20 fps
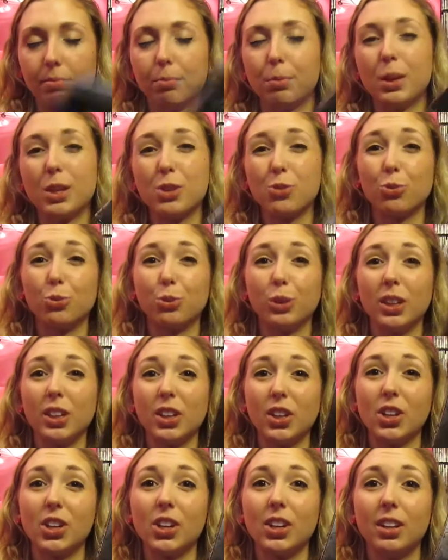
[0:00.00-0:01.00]
But it's really
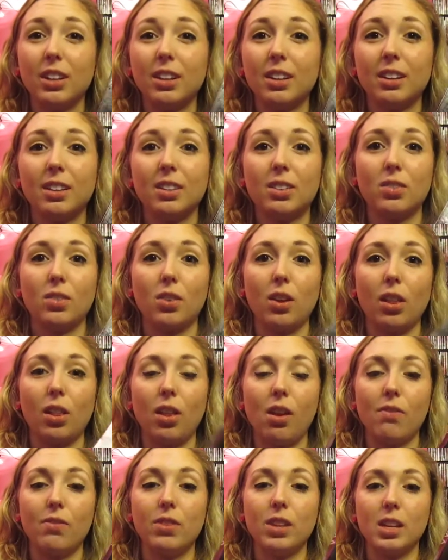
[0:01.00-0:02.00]
good. I
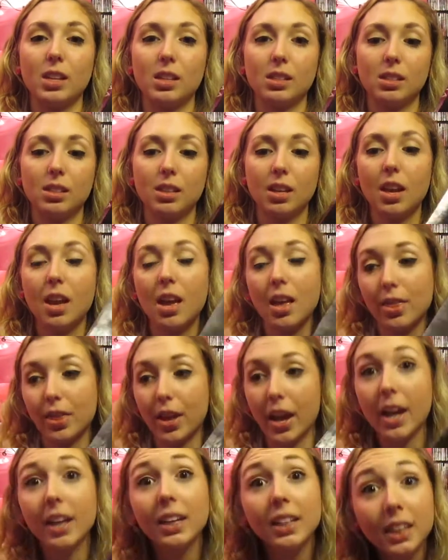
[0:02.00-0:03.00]
love this.
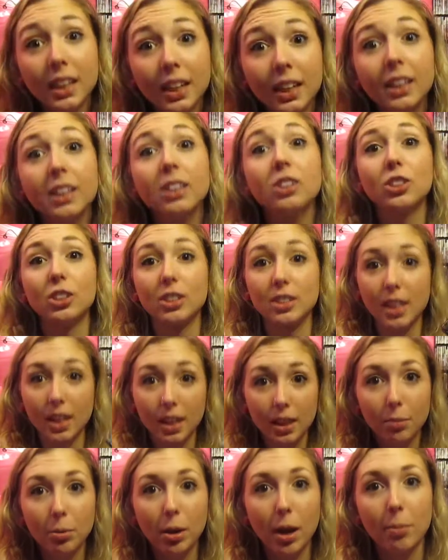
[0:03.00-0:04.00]
The ending, just
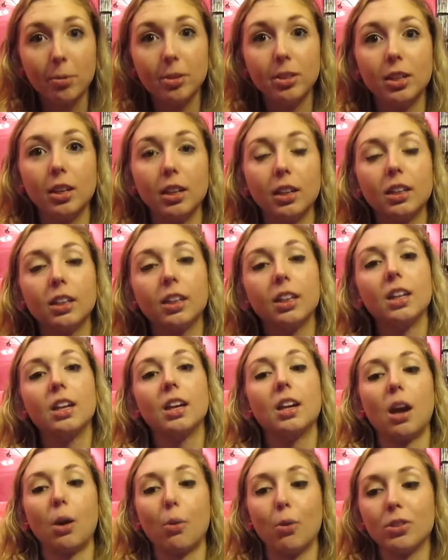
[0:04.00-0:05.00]
like the Babadook,
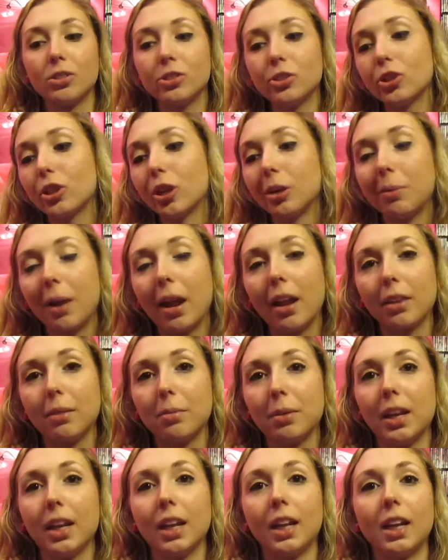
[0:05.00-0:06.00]
I wasn't sure about at the
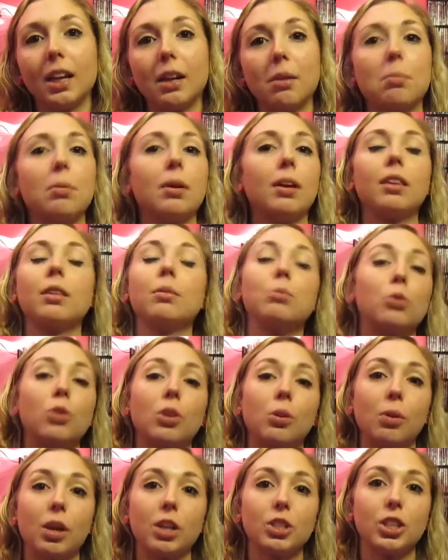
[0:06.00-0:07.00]
beginning, but the more
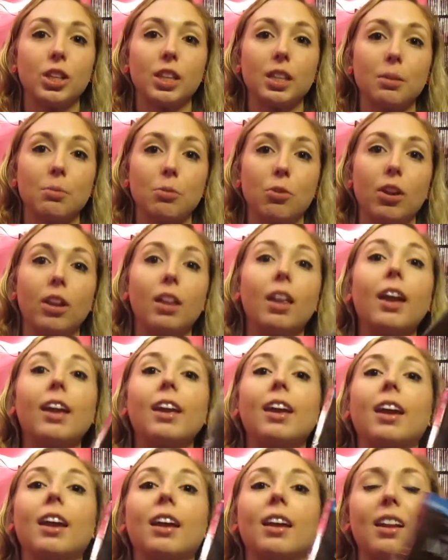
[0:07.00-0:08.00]
I watch it, the more I
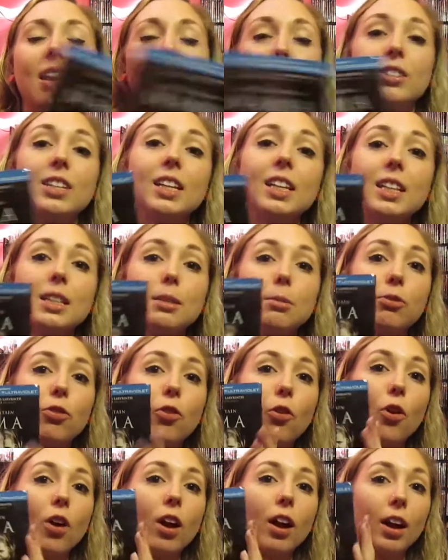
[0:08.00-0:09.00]
like it. And I've seen this
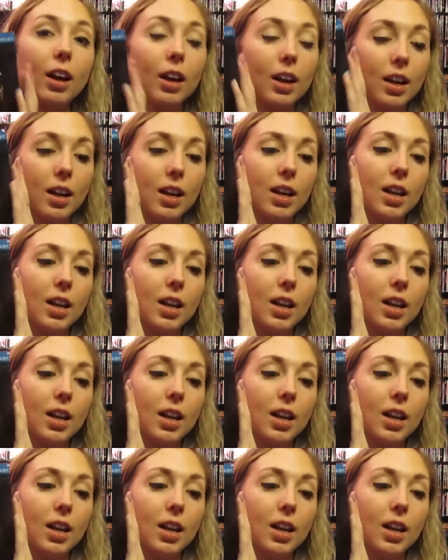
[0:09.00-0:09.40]
before,